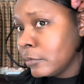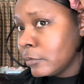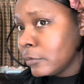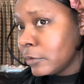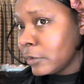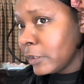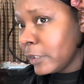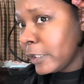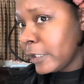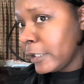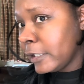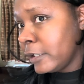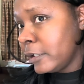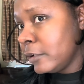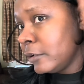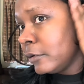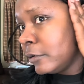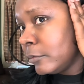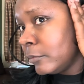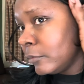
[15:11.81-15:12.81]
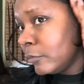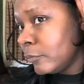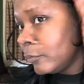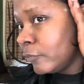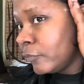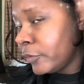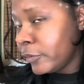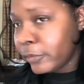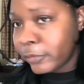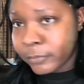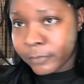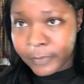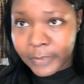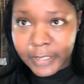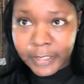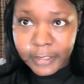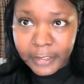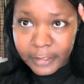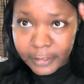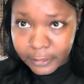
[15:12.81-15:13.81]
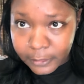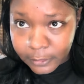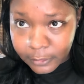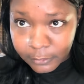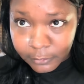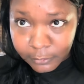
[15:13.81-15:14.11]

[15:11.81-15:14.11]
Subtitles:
to hide it further back.